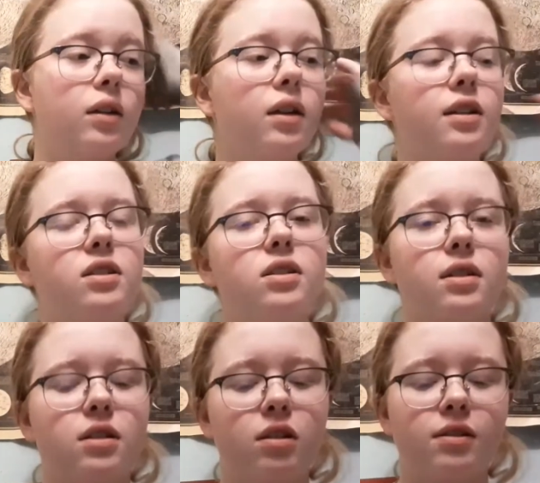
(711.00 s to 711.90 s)
it's
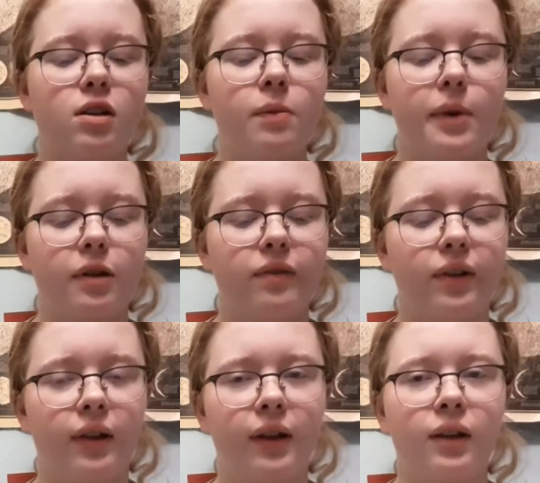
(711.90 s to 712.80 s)
just, there's no better
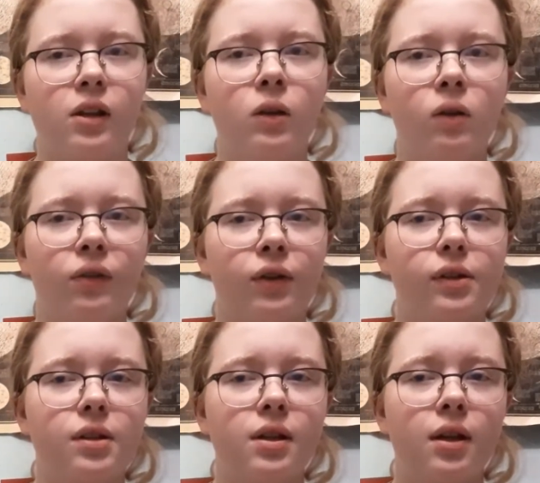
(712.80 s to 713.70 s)
feeling in the
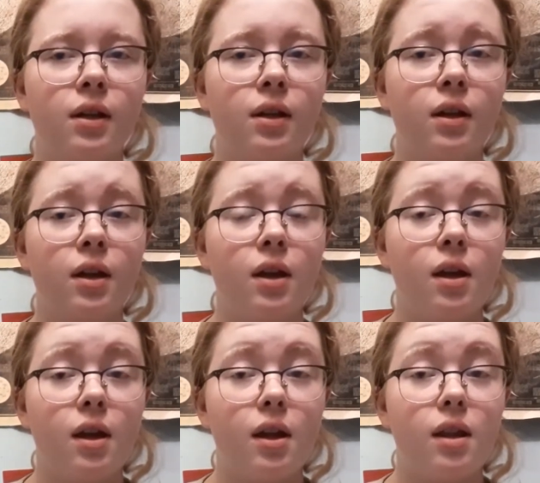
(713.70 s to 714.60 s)
universe
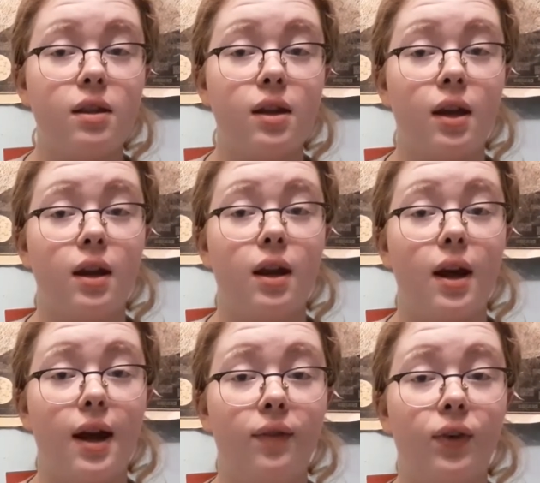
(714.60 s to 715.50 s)
than
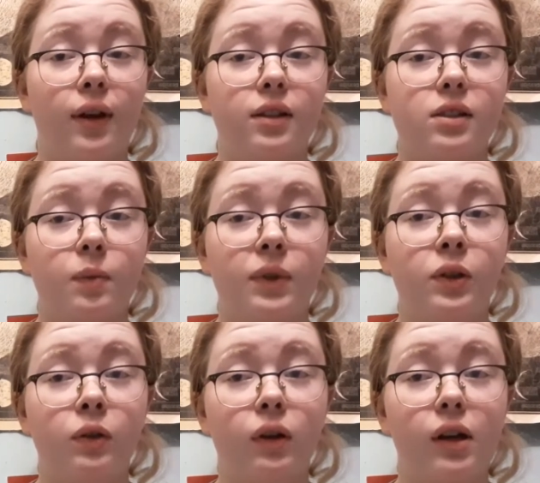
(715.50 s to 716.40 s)
having someone
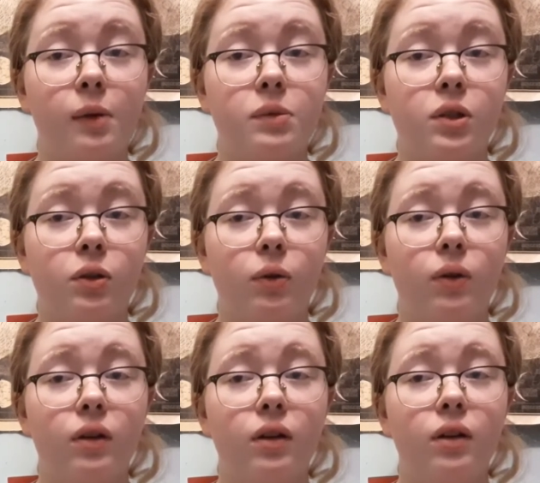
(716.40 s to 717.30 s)
you look up to
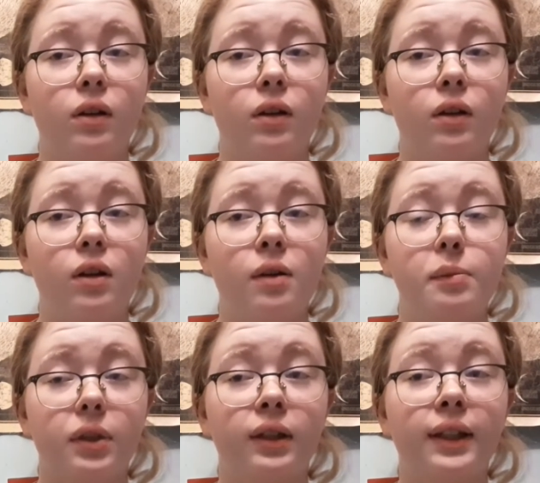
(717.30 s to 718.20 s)

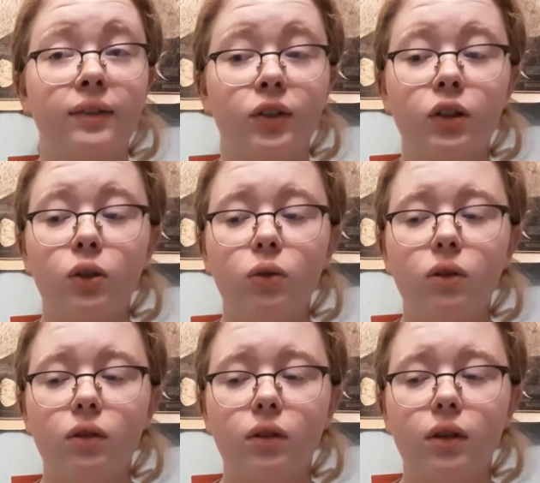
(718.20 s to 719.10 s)
believe in you.
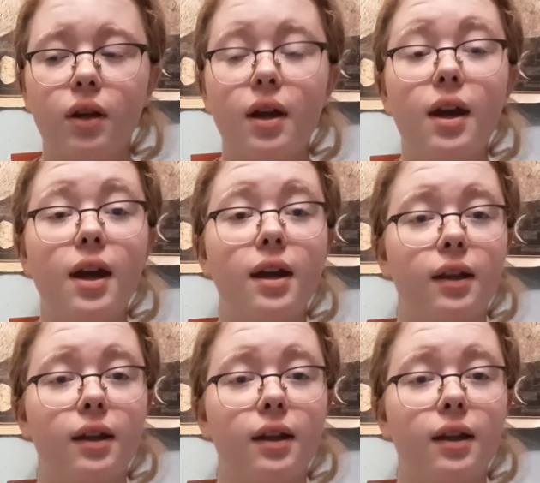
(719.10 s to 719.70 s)
And